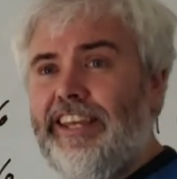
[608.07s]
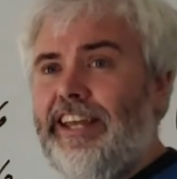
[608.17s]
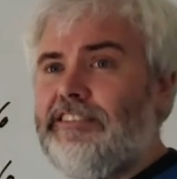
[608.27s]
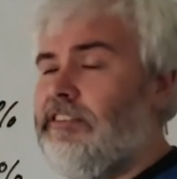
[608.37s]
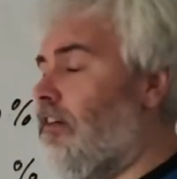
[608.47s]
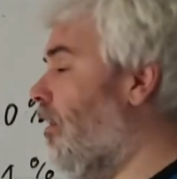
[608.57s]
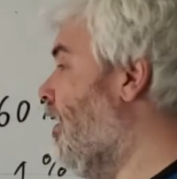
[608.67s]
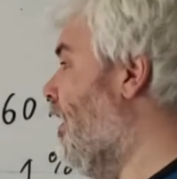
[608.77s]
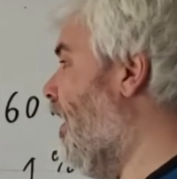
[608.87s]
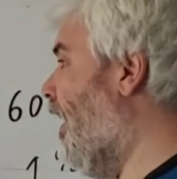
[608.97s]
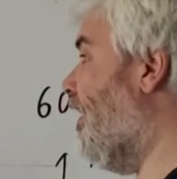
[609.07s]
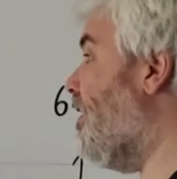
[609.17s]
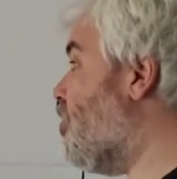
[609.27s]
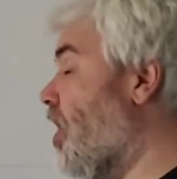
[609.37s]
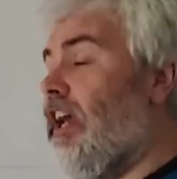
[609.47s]
the answer and
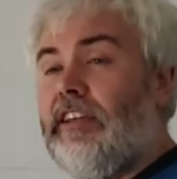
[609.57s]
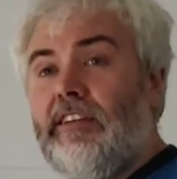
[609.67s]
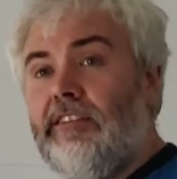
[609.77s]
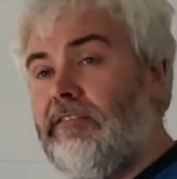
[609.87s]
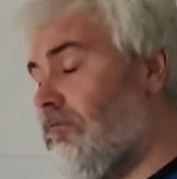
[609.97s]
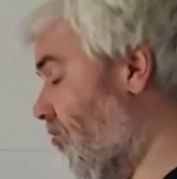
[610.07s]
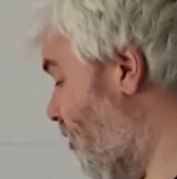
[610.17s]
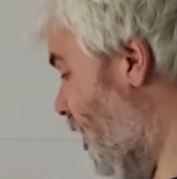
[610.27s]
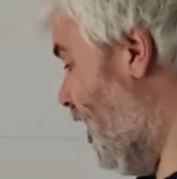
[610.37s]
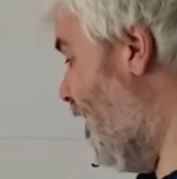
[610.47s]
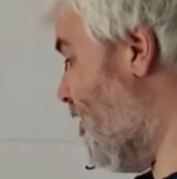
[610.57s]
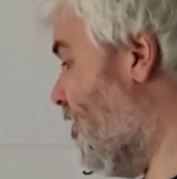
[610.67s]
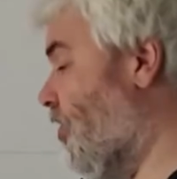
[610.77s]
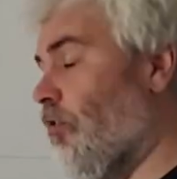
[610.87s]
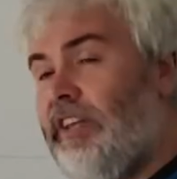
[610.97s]
then check. Guess
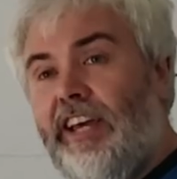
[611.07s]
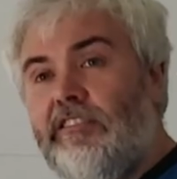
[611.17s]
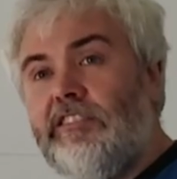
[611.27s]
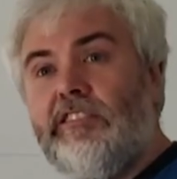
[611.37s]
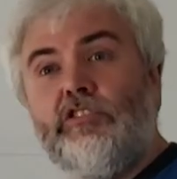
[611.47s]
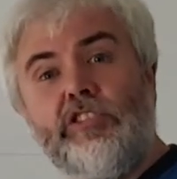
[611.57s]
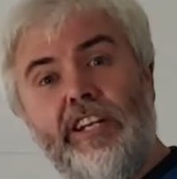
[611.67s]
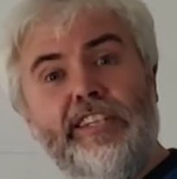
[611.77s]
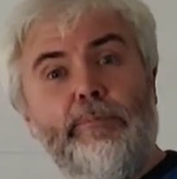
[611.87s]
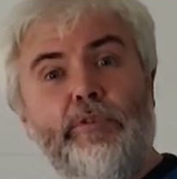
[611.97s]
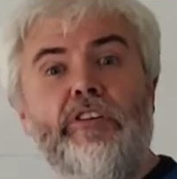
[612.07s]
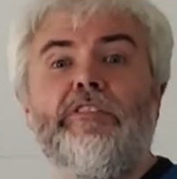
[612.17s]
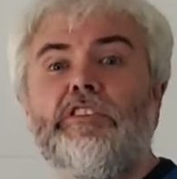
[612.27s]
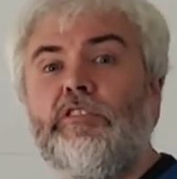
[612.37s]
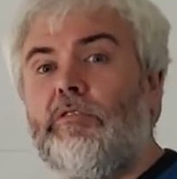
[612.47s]
it's two thousand, just like the
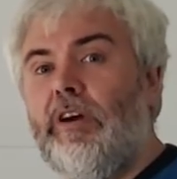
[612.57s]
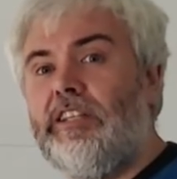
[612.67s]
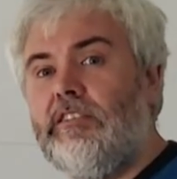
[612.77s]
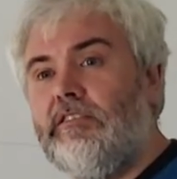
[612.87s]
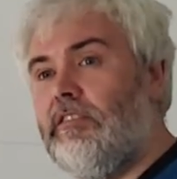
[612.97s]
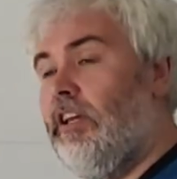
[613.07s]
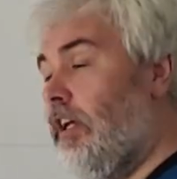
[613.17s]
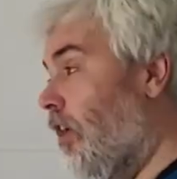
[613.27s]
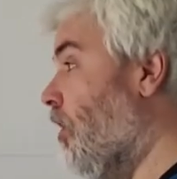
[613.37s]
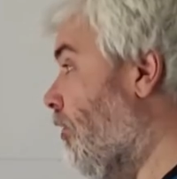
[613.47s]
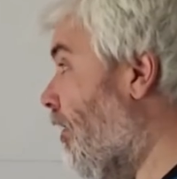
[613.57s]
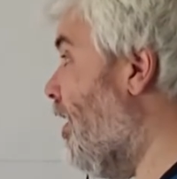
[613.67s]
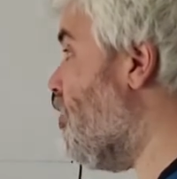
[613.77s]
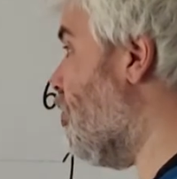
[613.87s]
previous two questions. Find